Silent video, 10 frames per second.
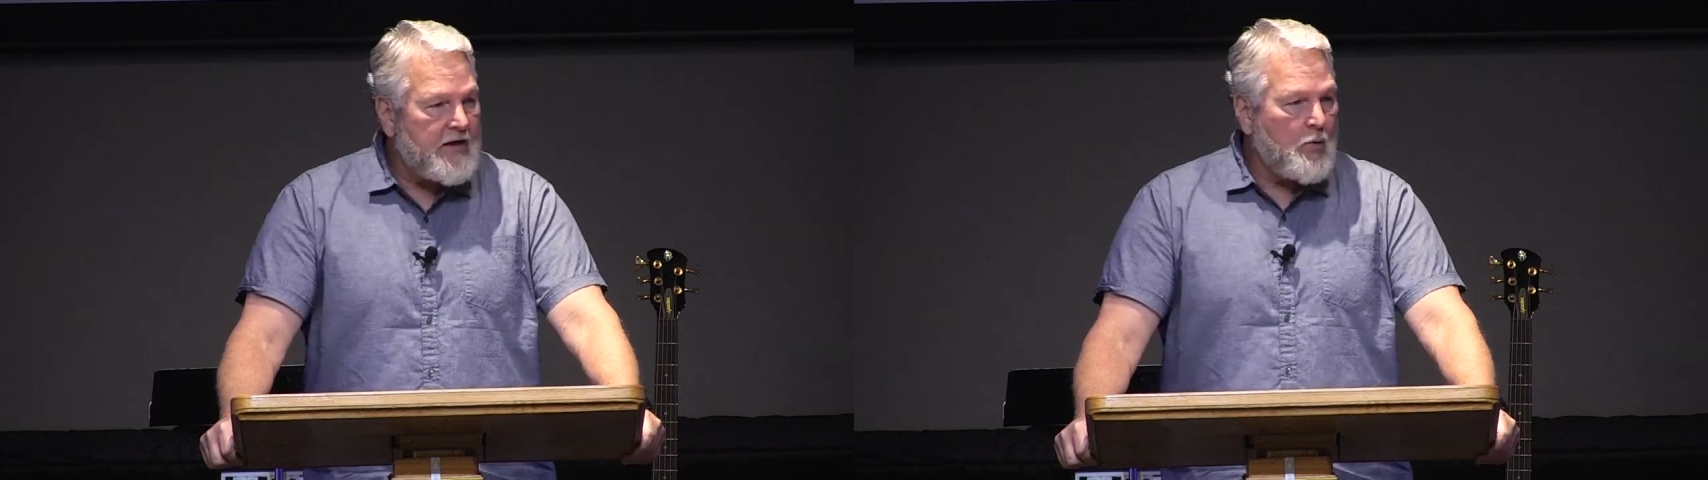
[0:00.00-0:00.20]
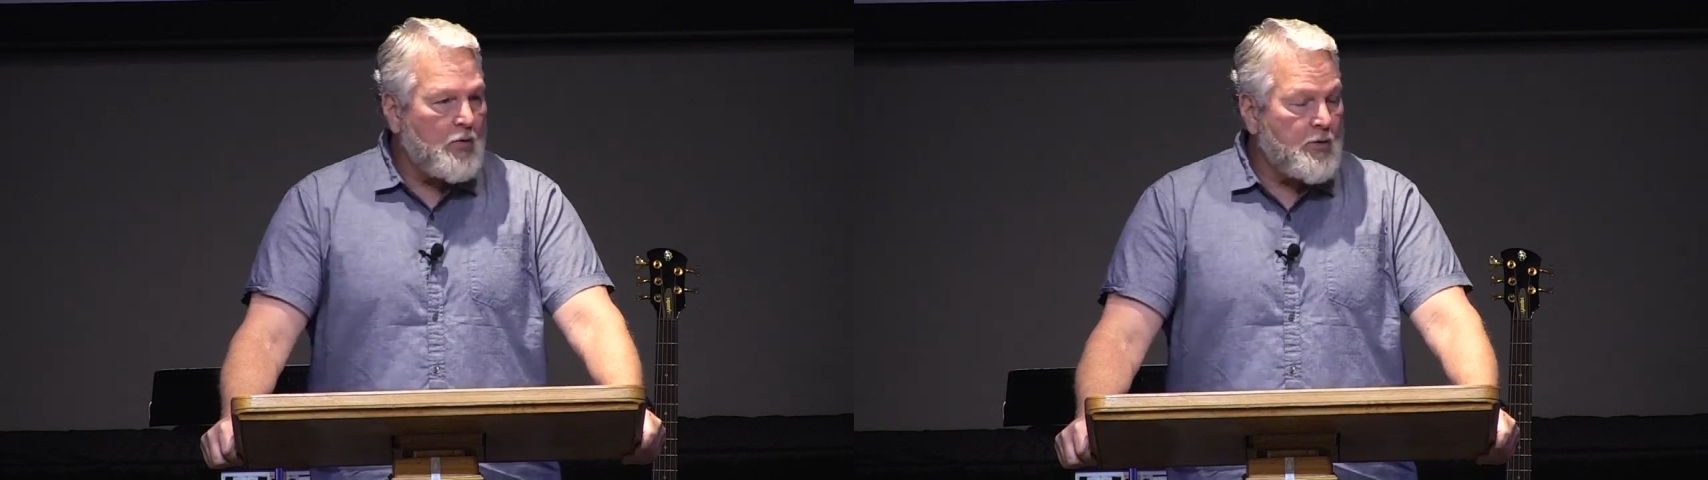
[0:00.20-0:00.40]

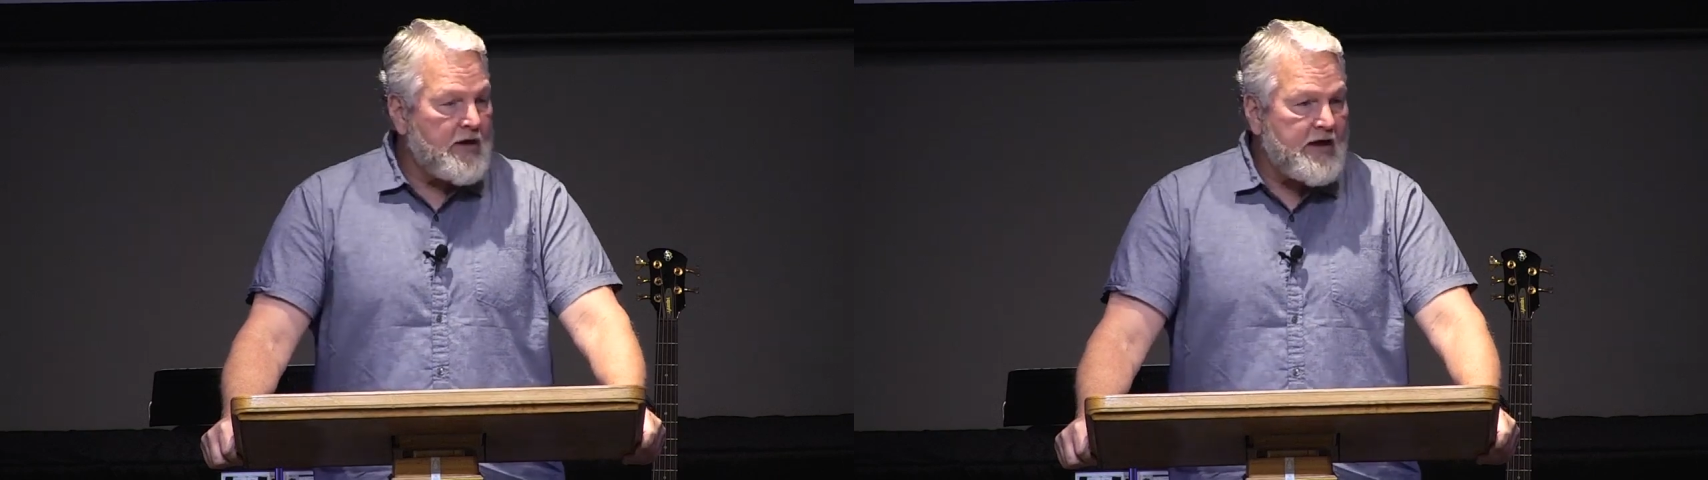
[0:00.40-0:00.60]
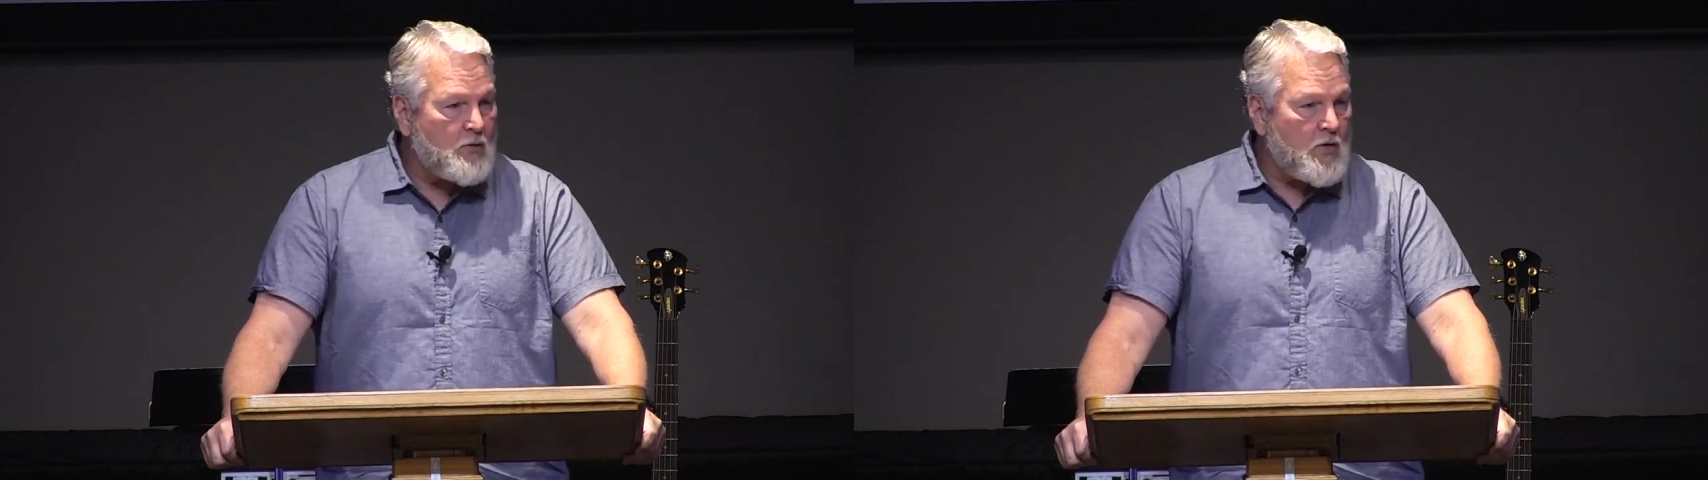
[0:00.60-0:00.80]

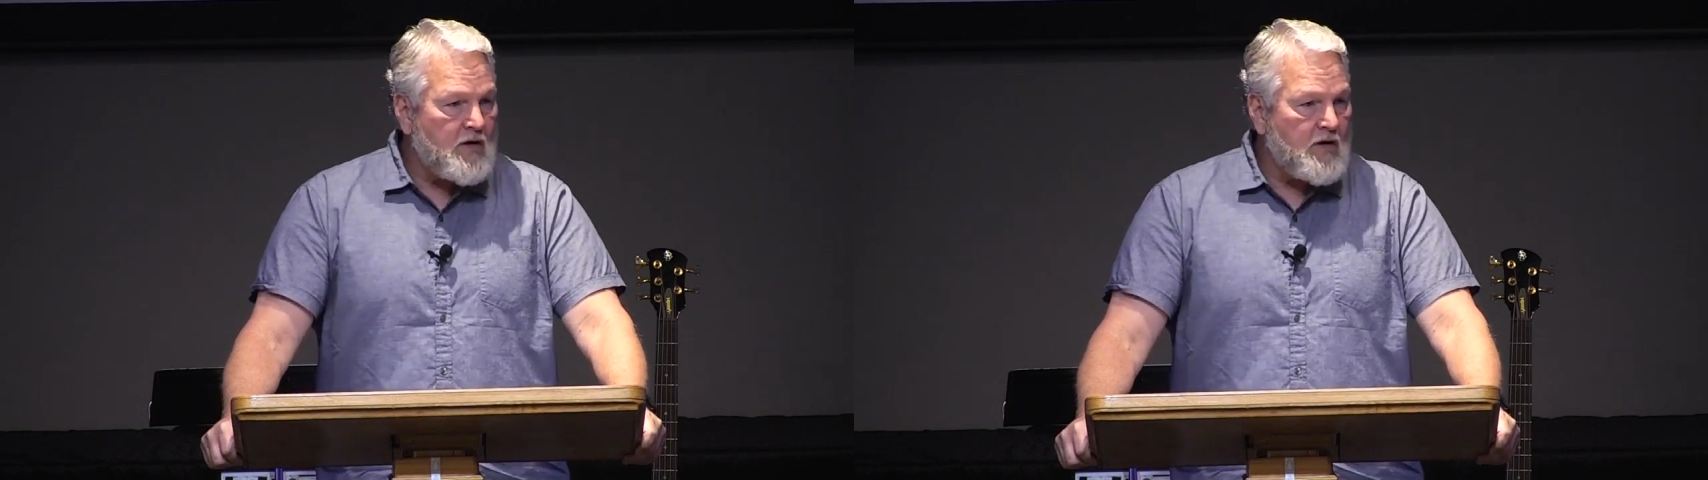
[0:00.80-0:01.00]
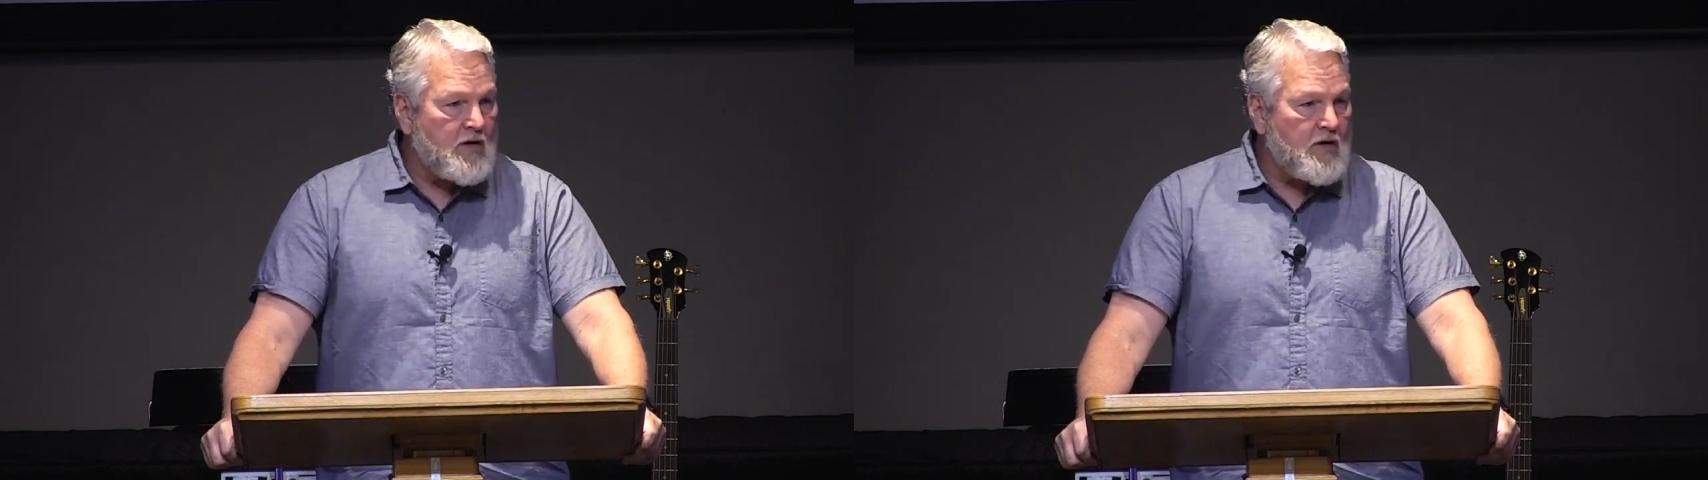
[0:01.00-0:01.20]
Greek
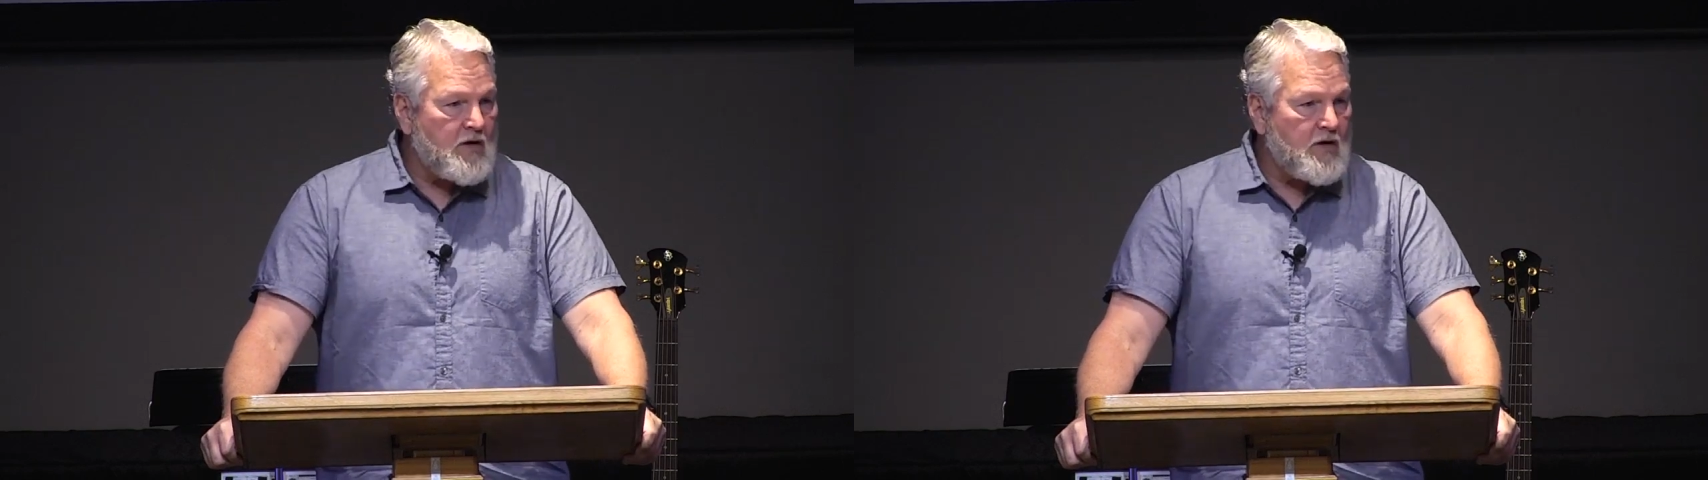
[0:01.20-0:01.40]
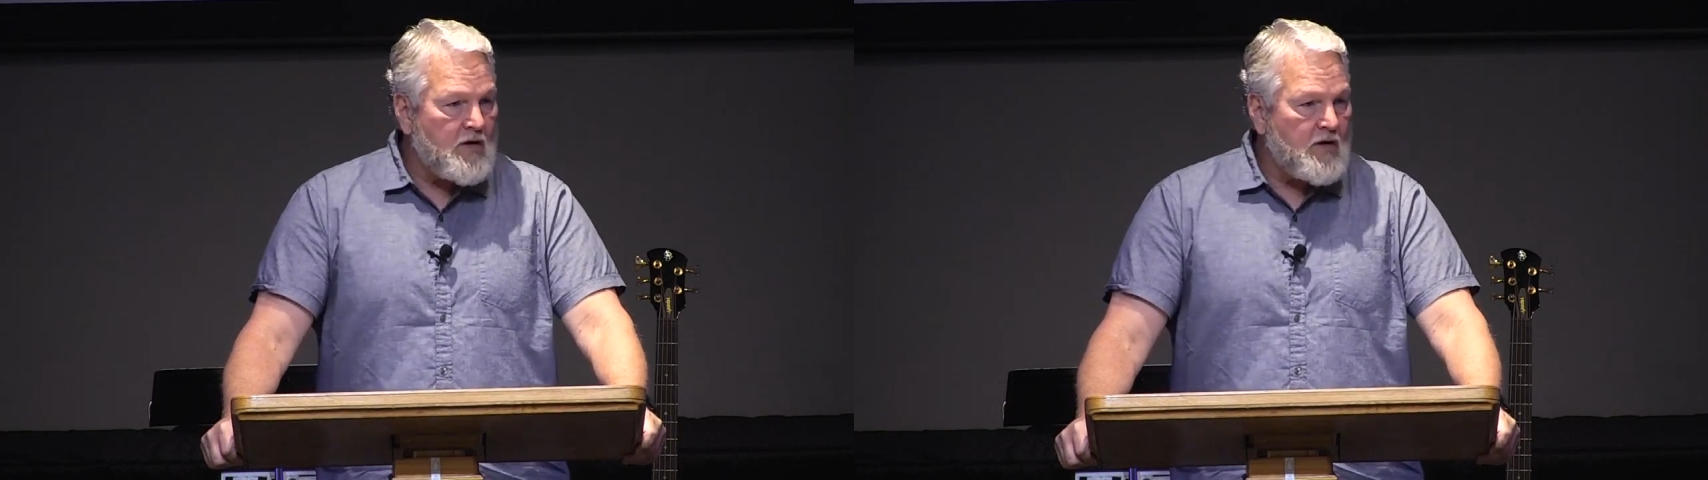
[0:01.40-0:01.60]
word that means the